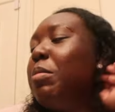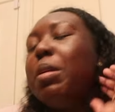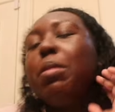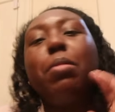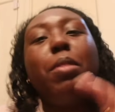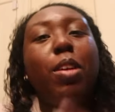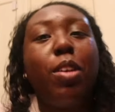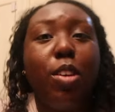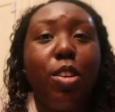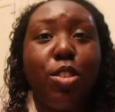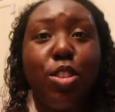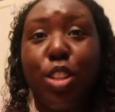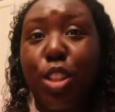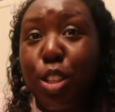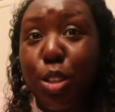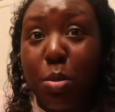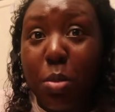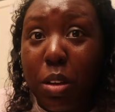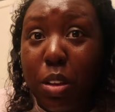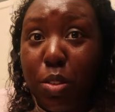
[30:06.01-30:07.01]
Maybe I'll go to
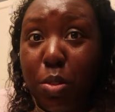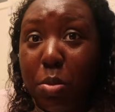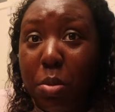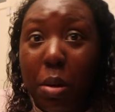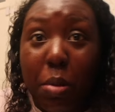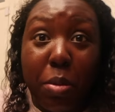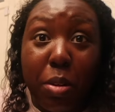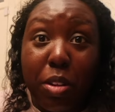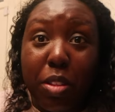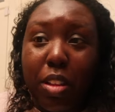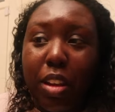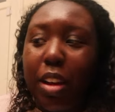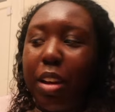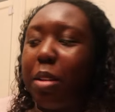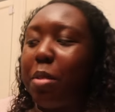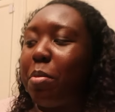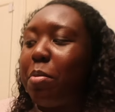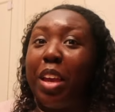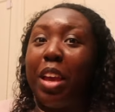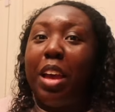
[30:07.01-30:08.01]
this place for my
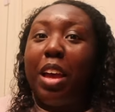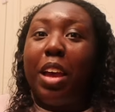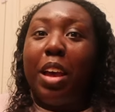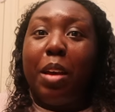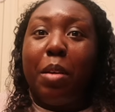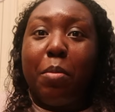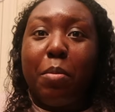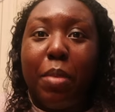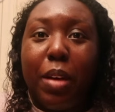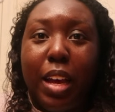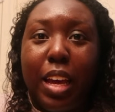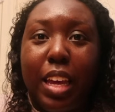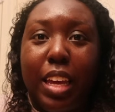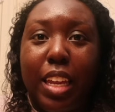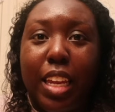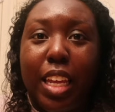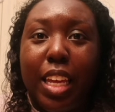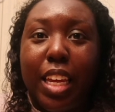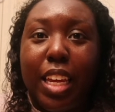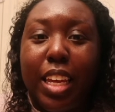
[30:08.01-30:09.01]
birthday.
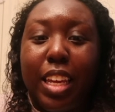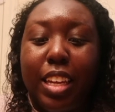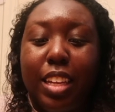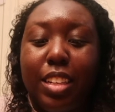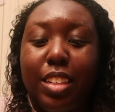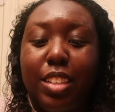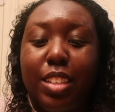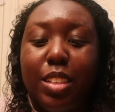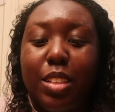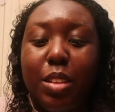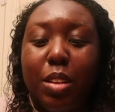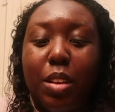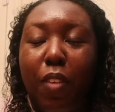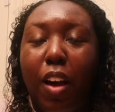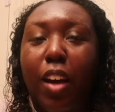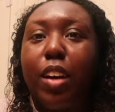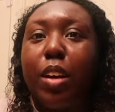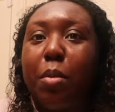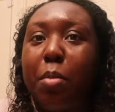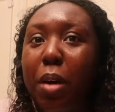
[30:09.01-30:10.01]
But it's
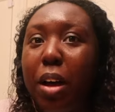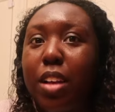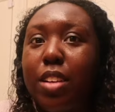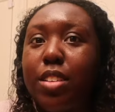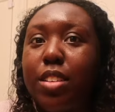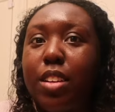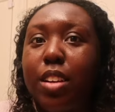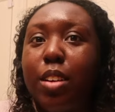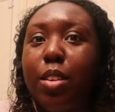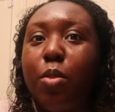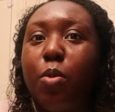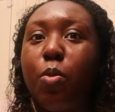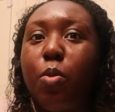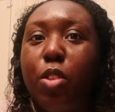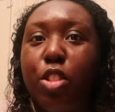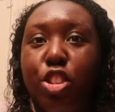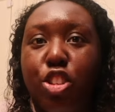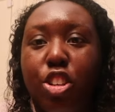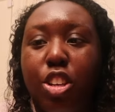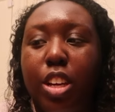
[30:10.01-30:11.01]
vodka pasta
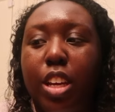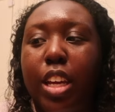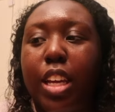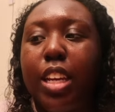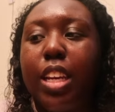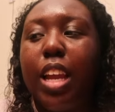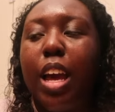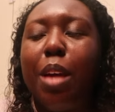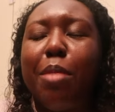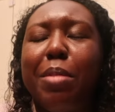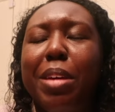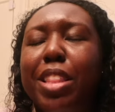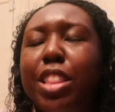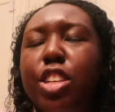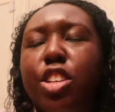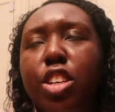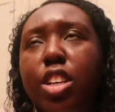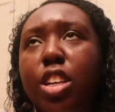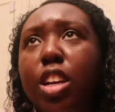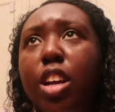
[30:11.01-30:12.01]
with chicken. I made the
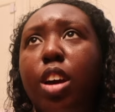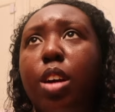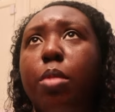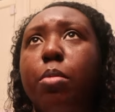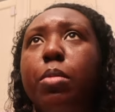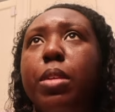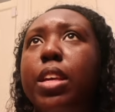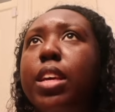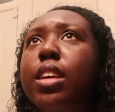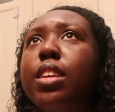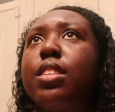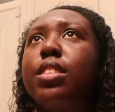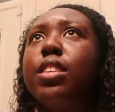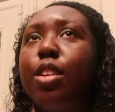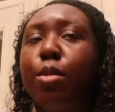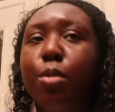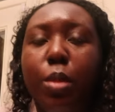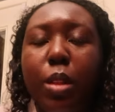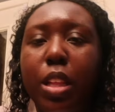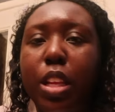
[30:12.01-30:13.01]
chicken at home because
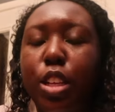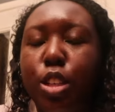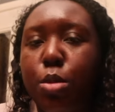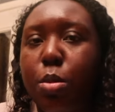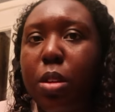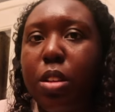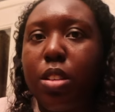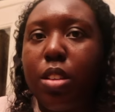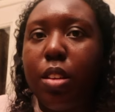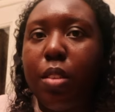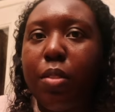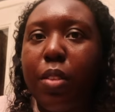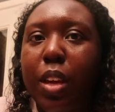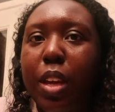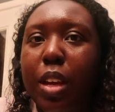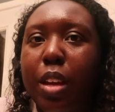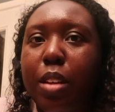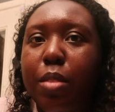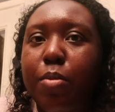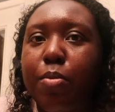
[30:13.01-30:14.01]
they're really expensive,
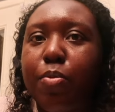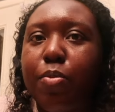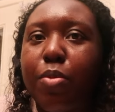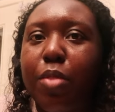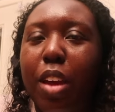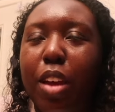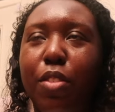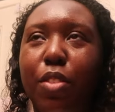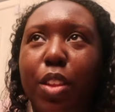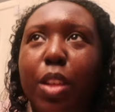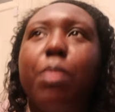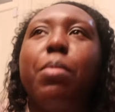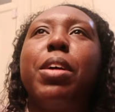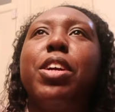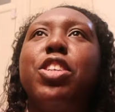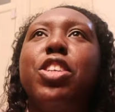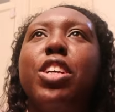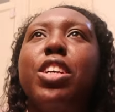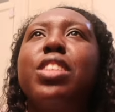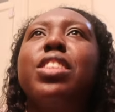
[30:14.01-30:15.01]
and I feel like my
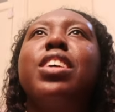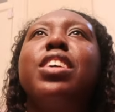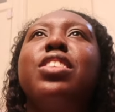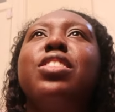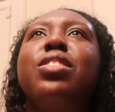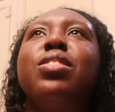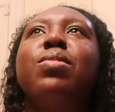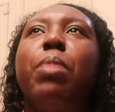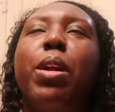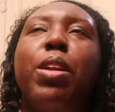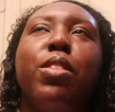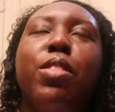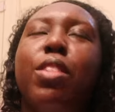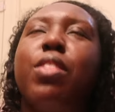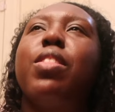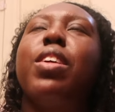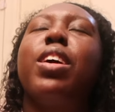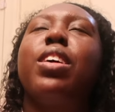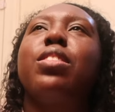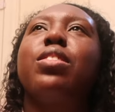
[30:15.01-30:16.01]
chicken tastes better
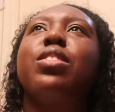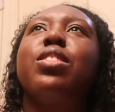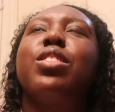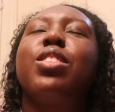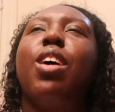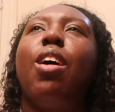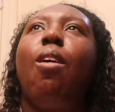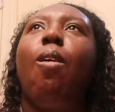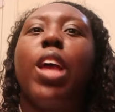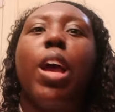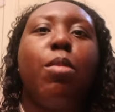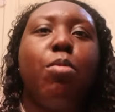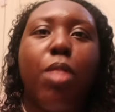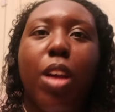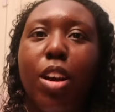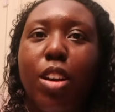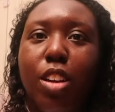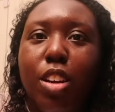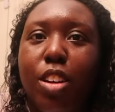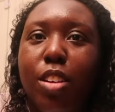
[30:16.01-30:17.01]
than theirs. So I'm
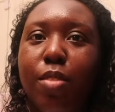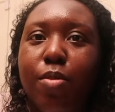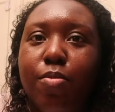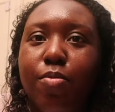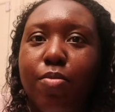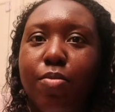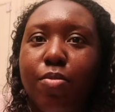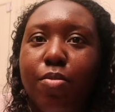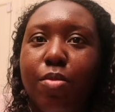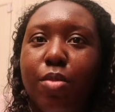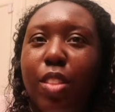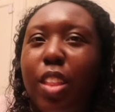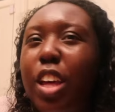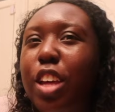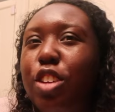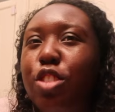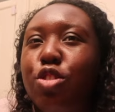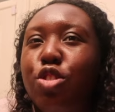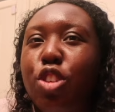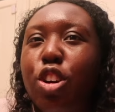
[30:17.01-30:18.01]
not gonna let
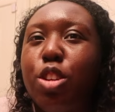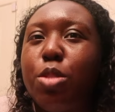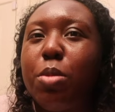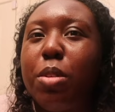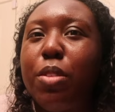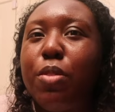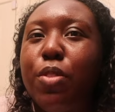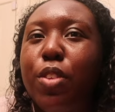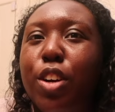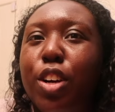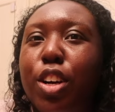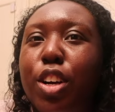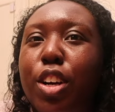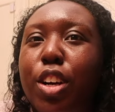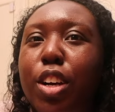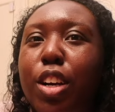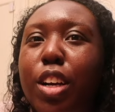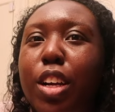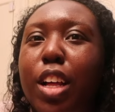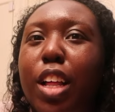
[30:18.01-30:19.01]
you charge me
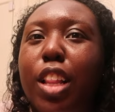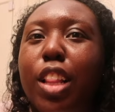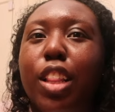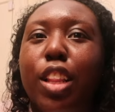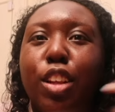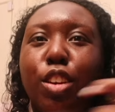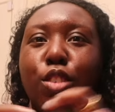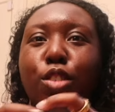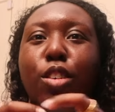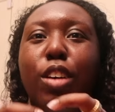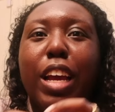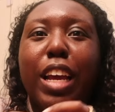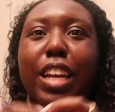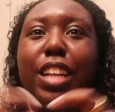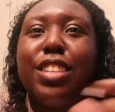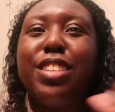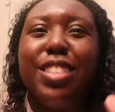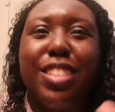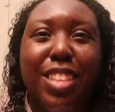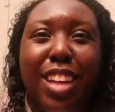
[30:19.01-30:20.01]
for a little, and
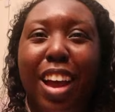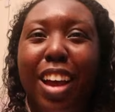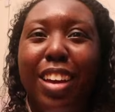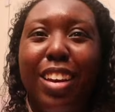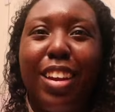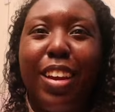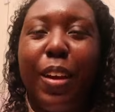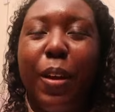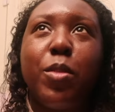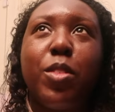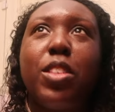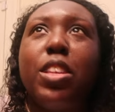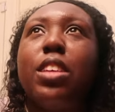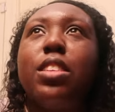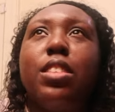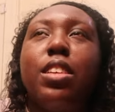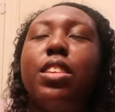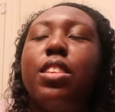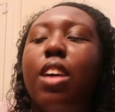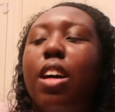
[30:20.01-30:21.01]
it's tiny,
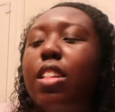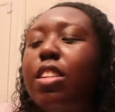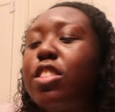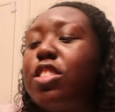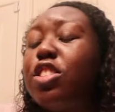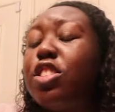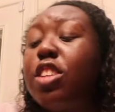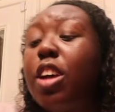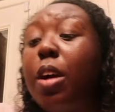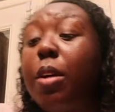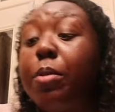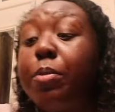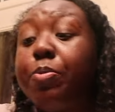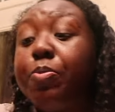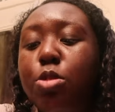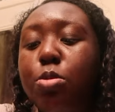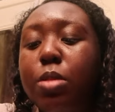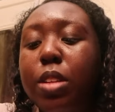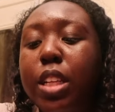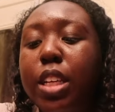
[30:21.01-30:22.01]
$16. So
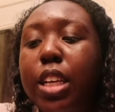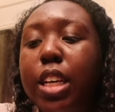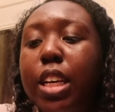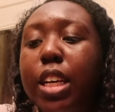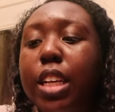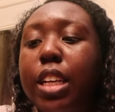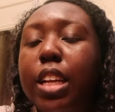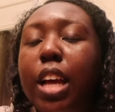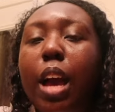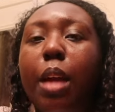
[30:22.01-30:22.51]
it's really good.